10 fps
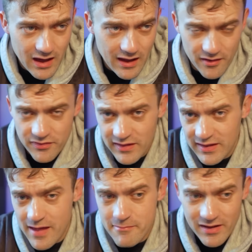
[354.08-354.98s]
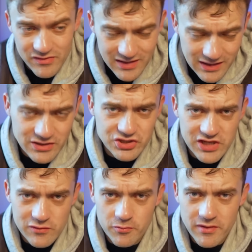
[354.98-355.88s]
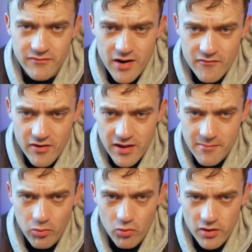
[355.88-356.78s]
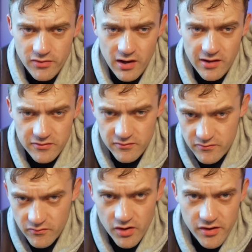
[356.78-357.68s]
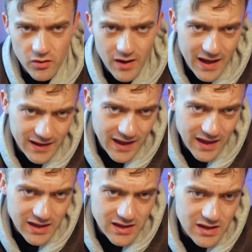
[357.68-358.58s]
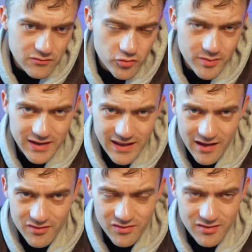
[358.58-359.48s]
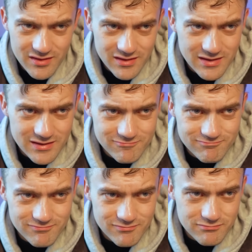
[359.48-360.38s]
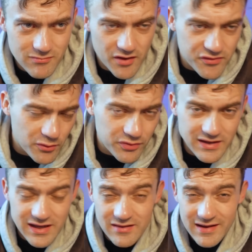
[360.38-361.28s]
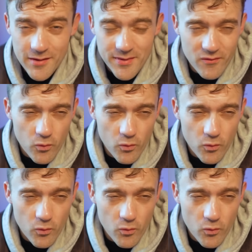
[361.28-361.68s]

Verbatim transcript: And I think getting back to clean sheets will be very, very important. The likes of Guardiola, Ake, Ruben Diaz, I still think needs a little bit of